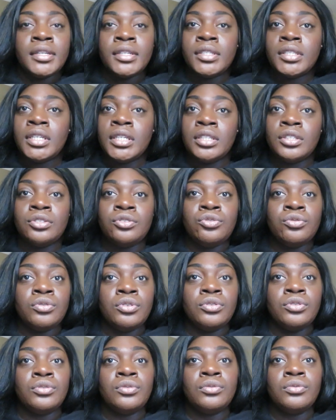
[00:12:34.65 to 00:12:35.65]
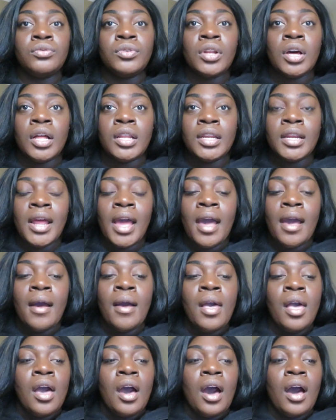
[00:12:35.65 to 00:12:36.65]
there's things that you can do, and all of
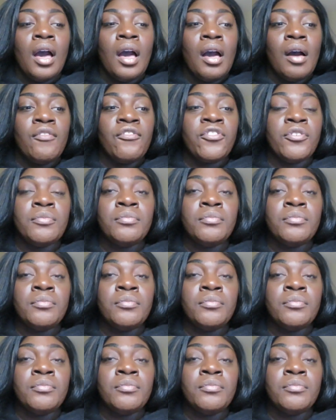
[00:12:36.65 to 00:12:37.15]
that.